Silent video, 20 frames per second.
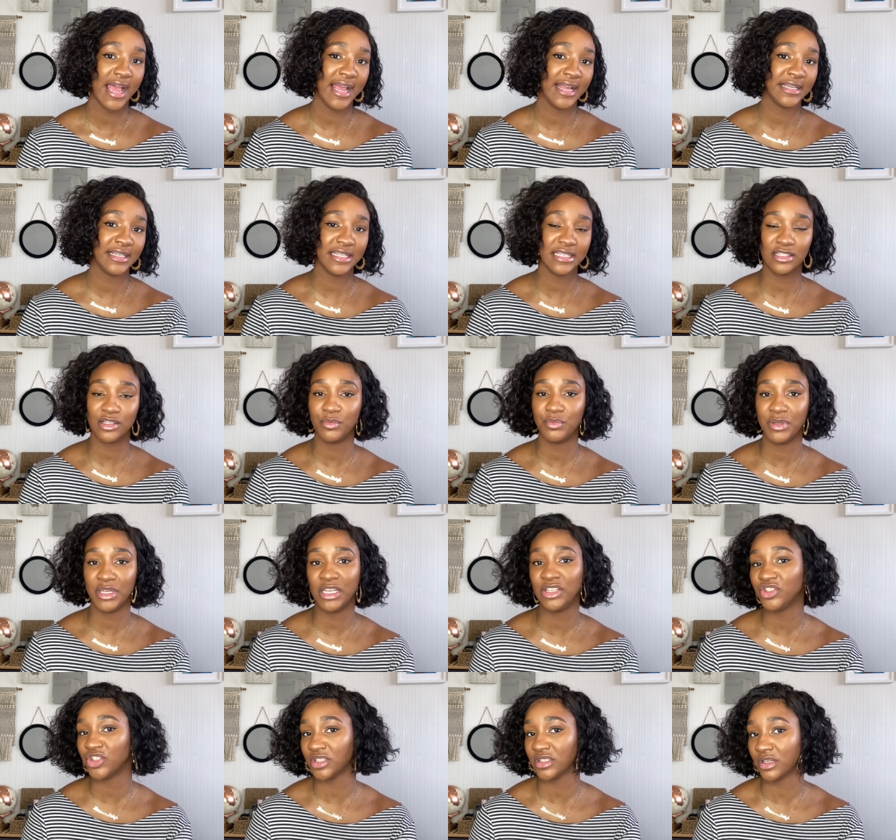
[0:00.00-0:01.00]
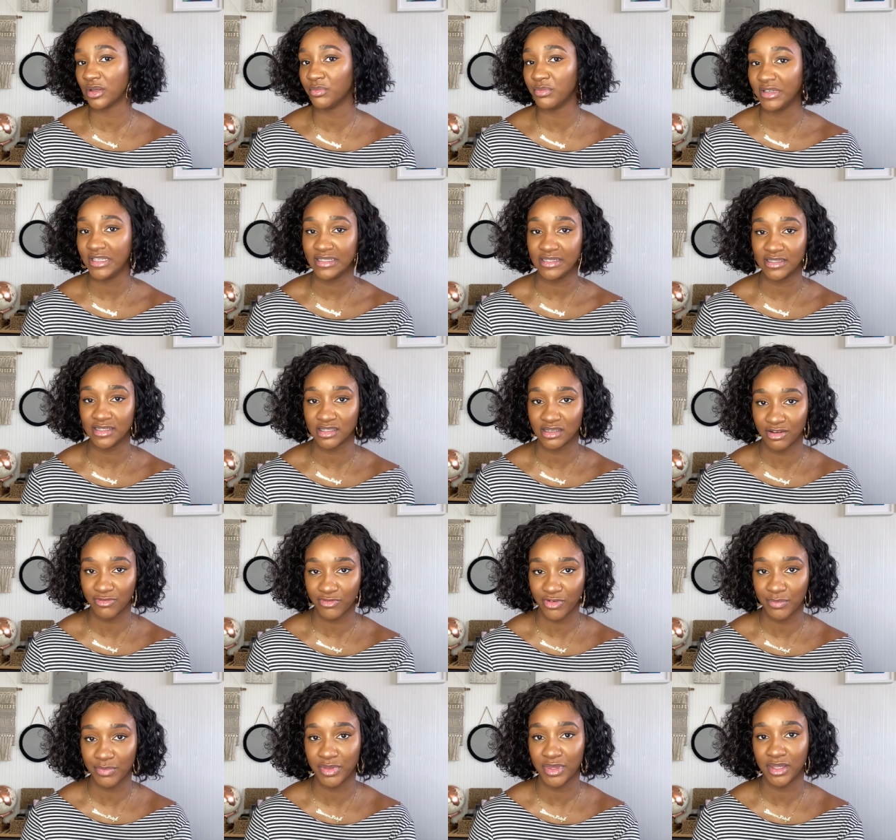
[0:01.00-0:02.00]
And this could be just completing stuff
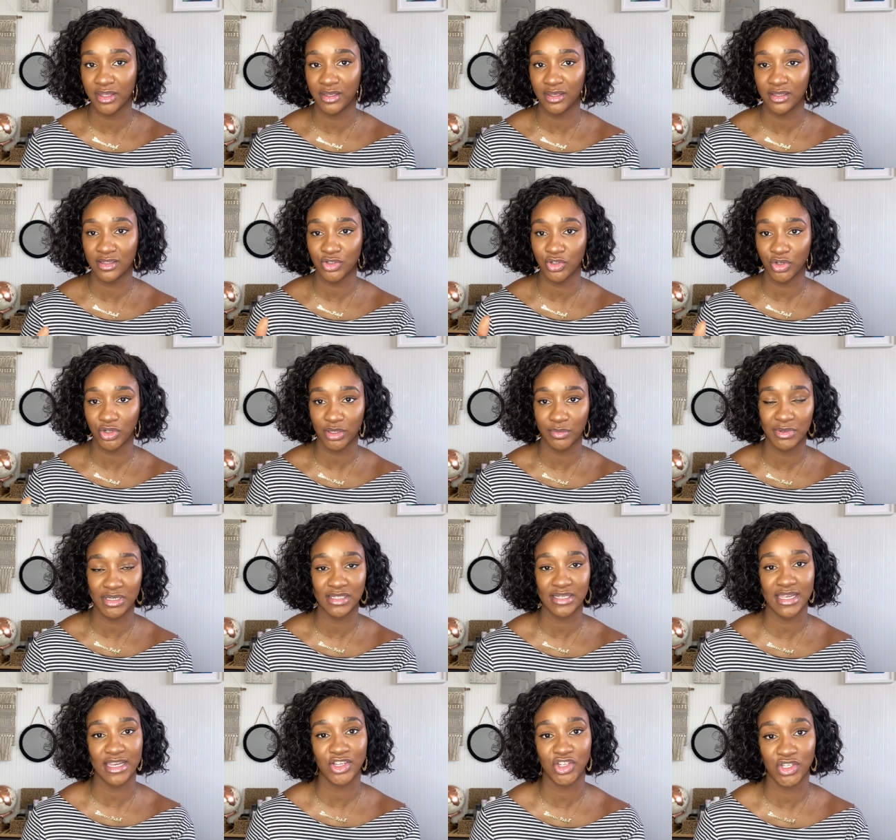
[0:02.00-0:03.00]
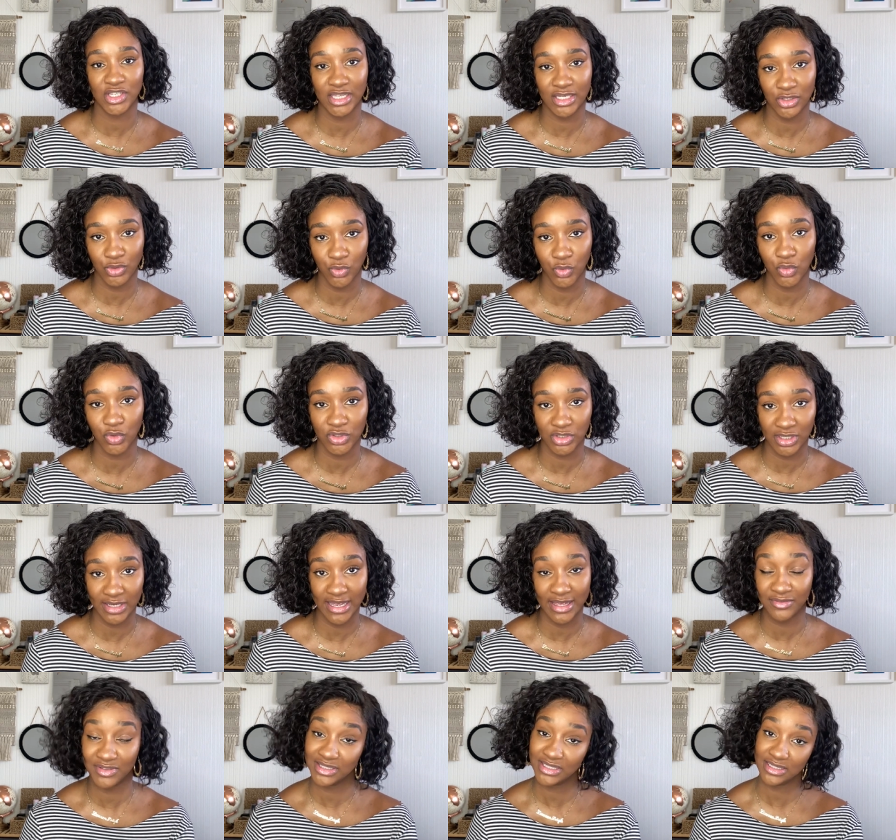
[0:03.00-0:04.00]
from the documentation that you also
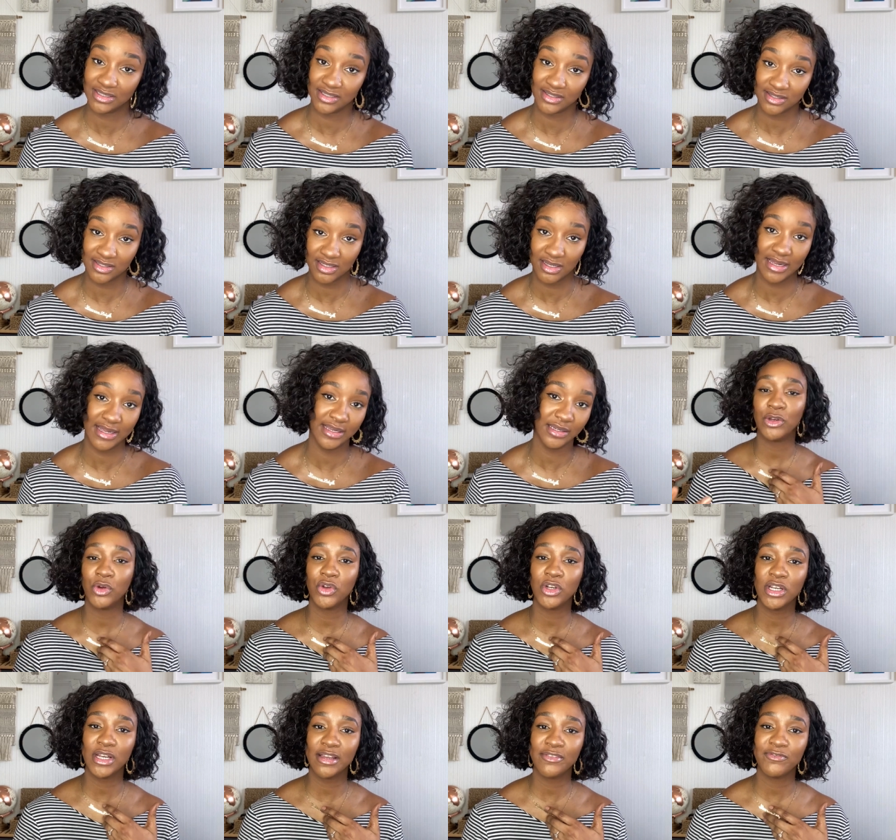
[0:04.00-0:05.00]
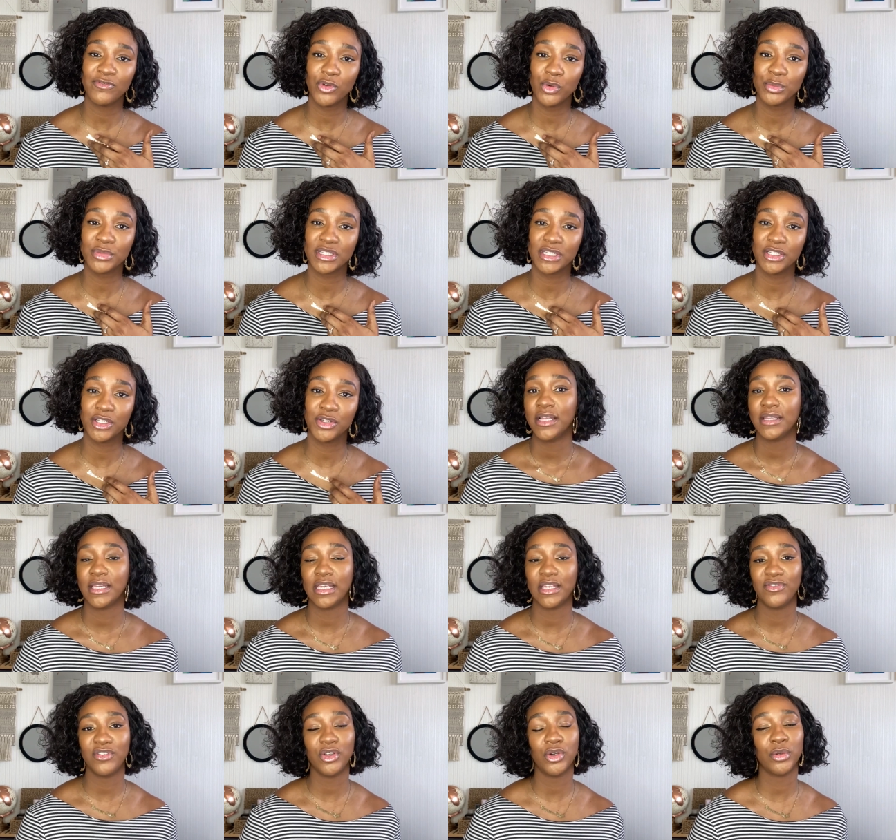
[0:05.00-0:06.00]
have set aside. Online forms, I know they
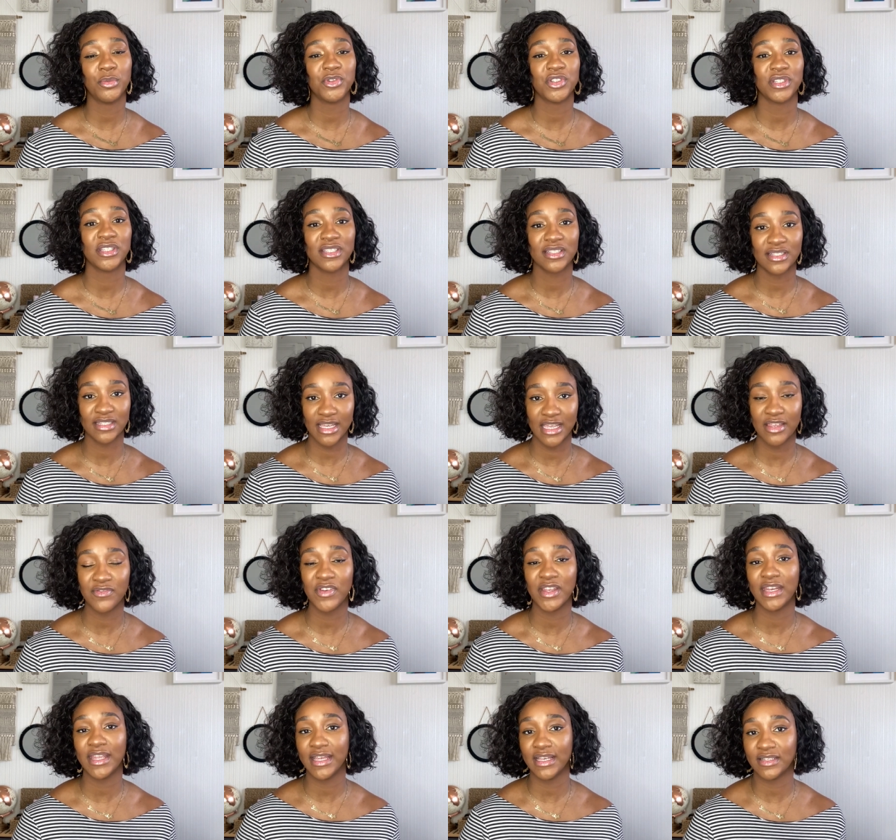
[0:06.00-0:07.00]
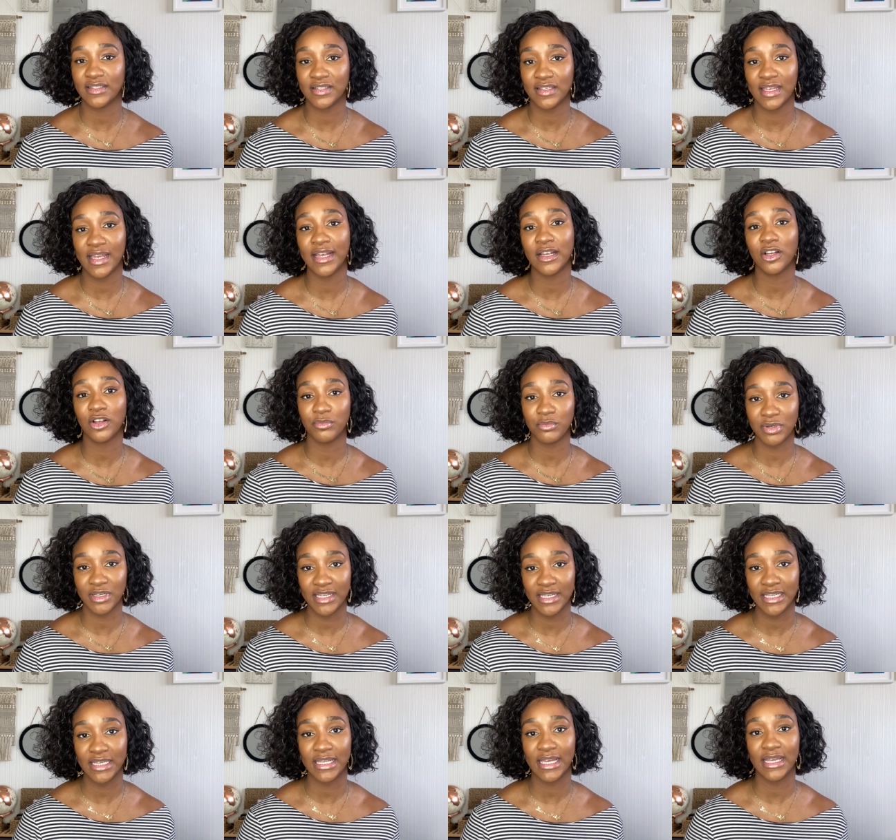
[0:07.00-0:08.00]
give you the option to save and exit and
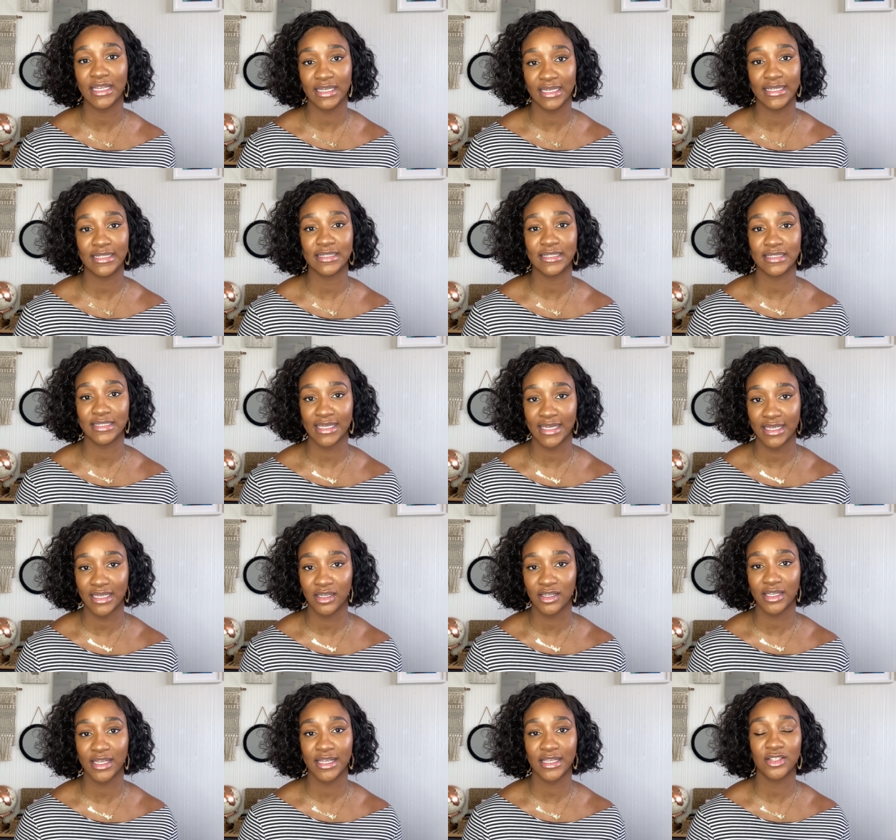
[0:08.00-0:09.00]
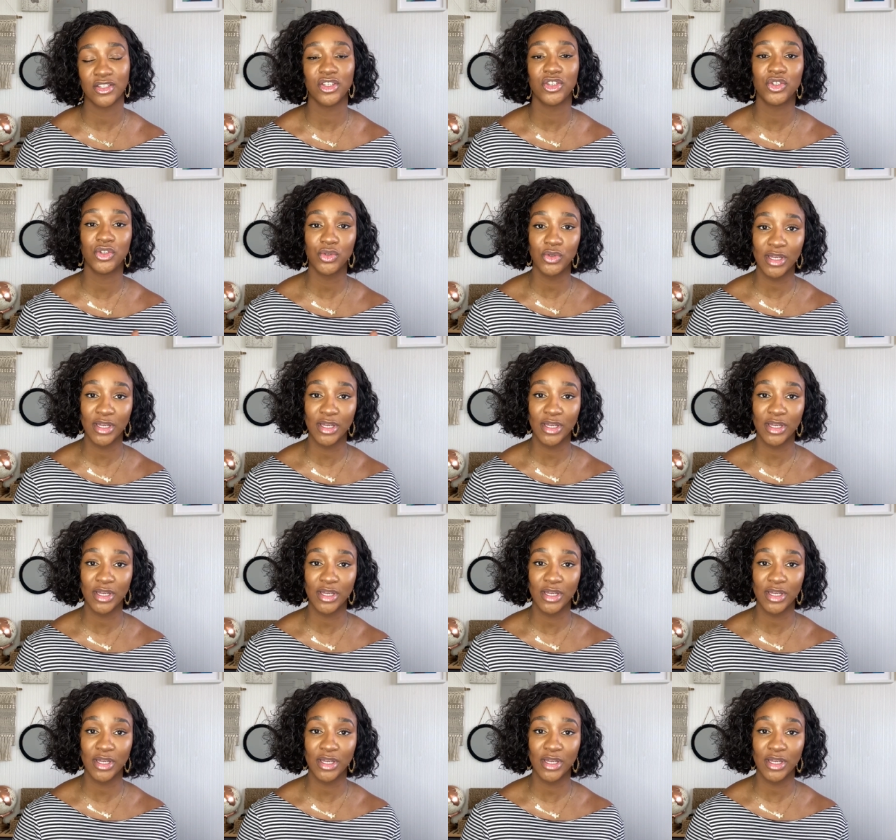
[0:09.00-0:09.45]
complete at a later date, okay? So you do